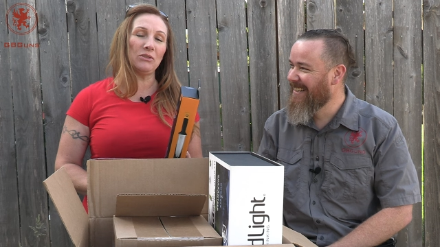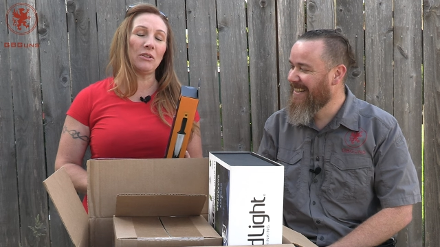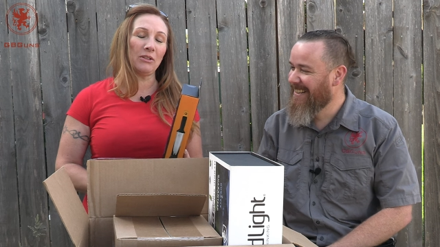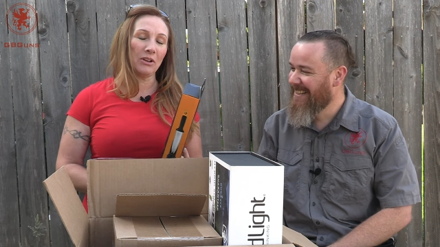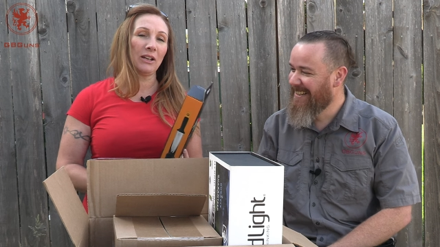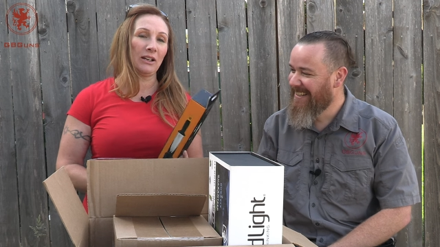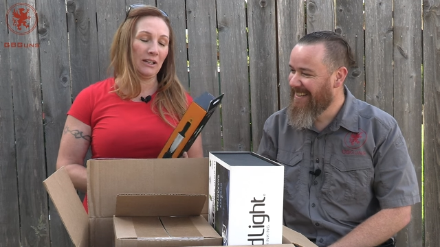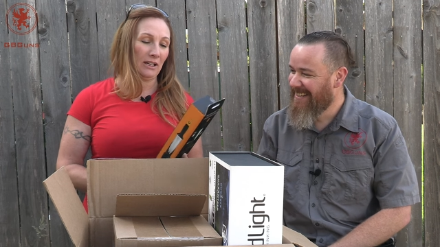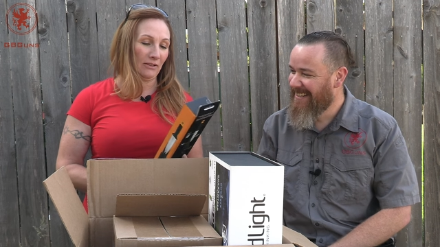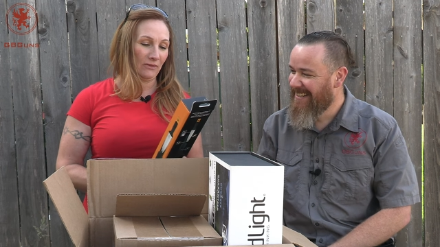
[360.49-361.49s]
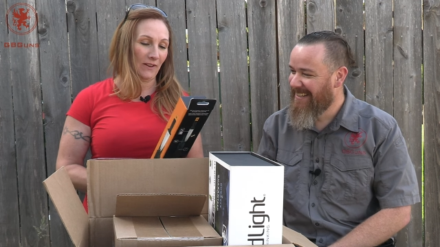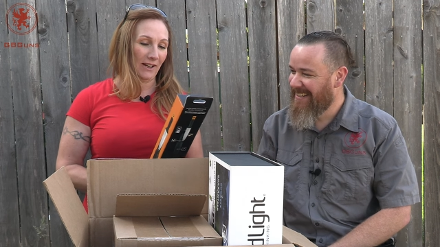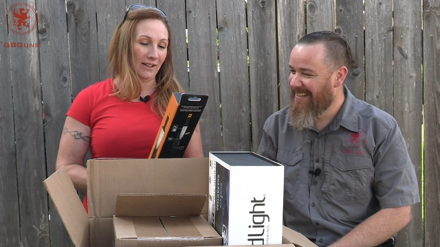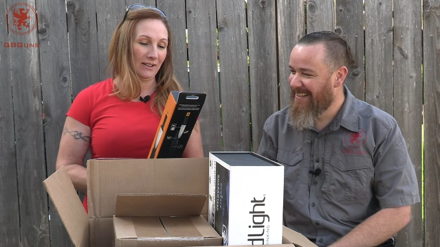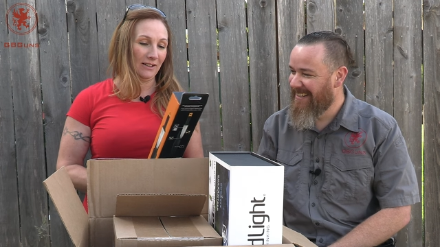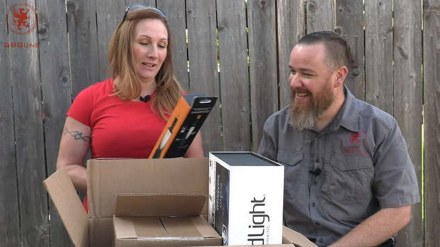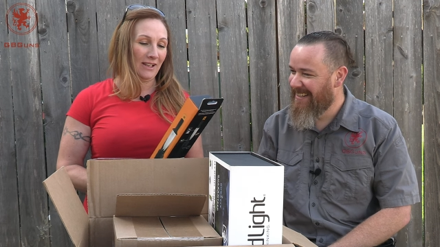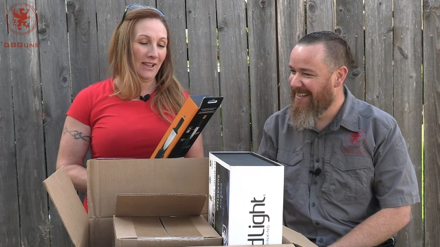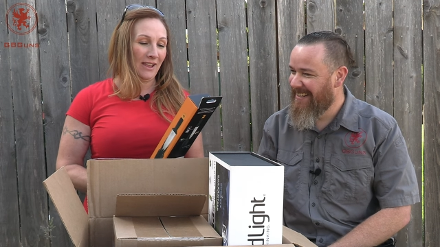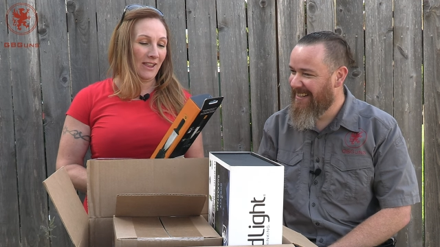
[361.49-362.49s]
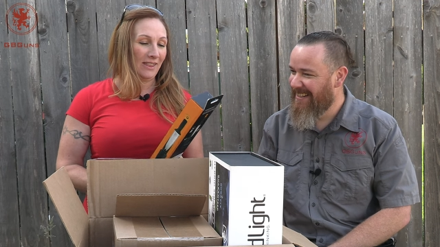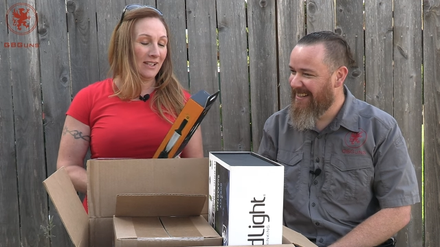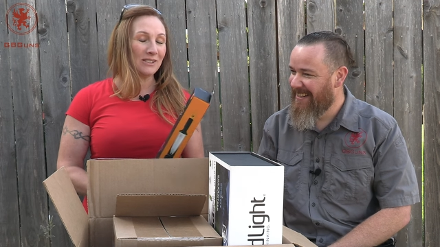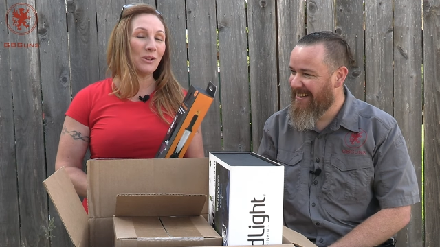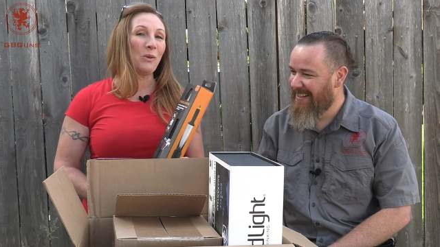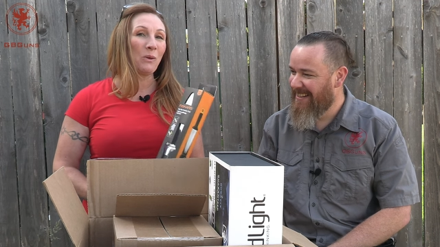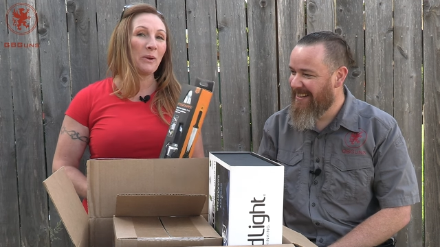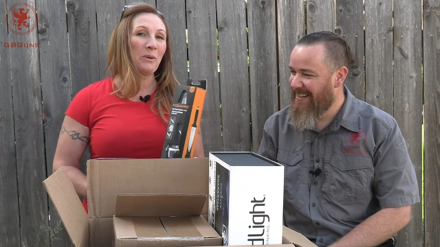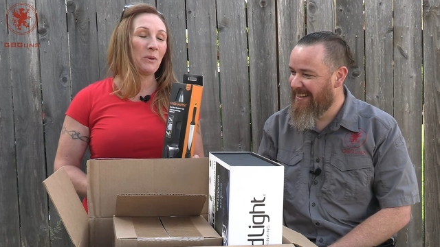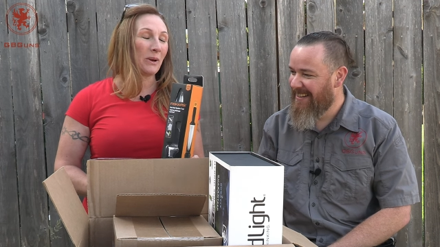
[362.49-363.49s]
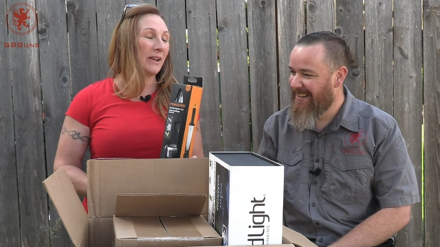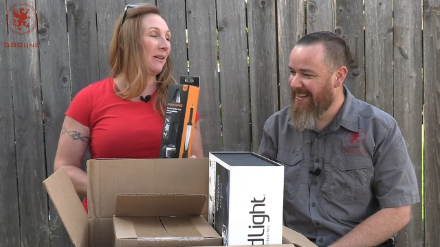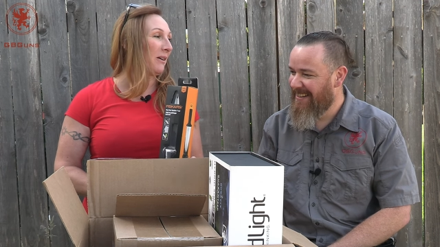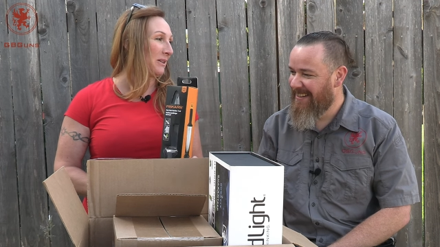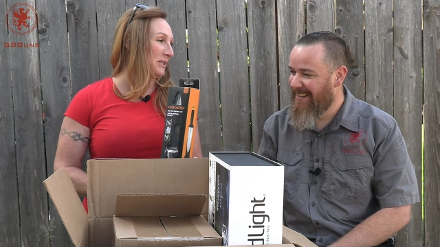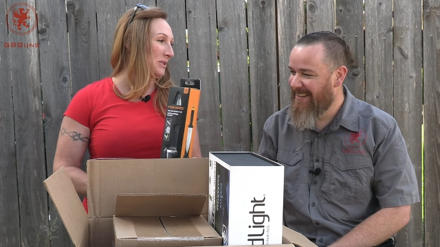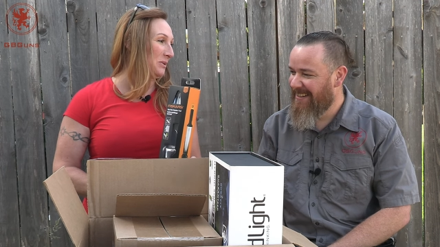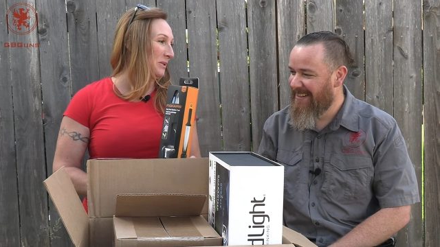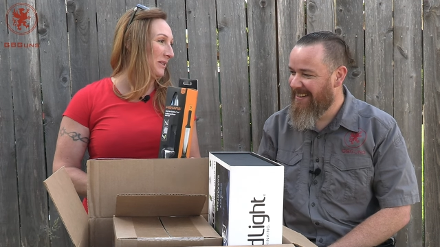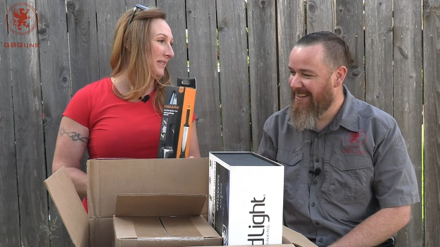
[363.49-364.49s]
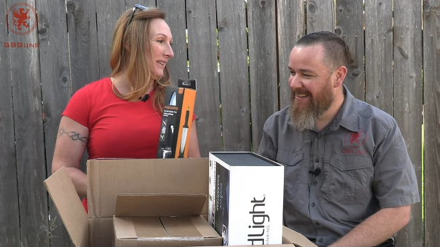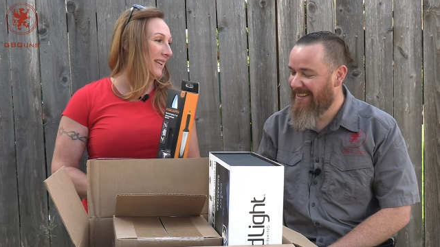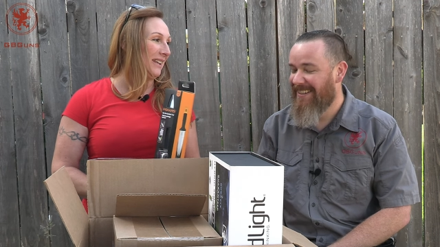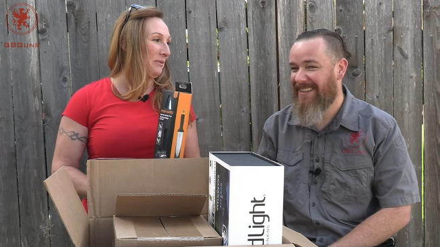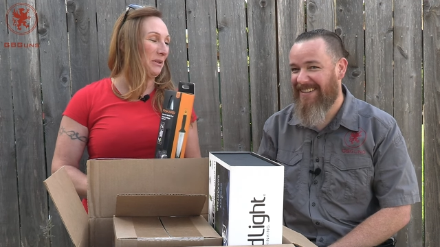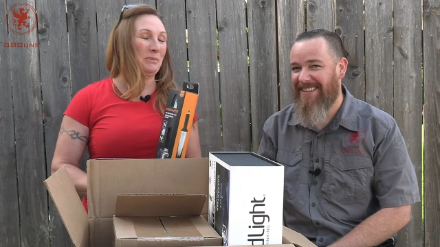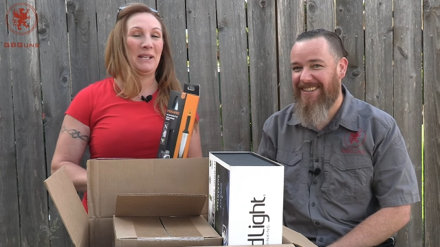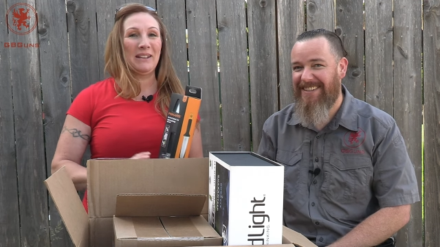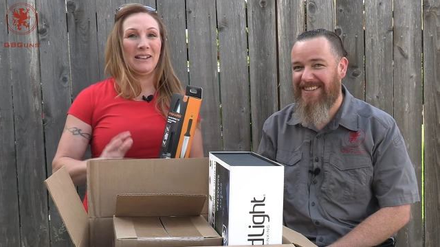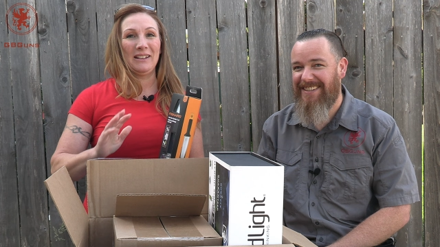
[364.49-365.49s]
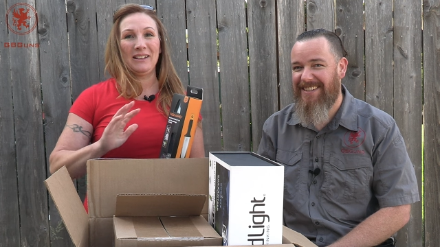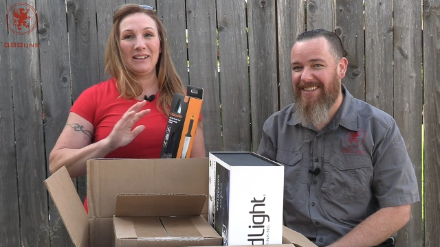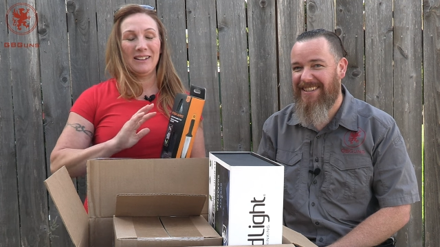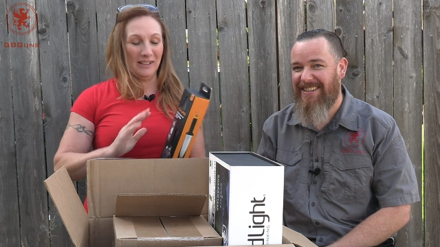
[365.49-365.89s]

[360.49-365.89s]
Speaker 1: You know you're going to need a fire. This Hori Hori garden tool would be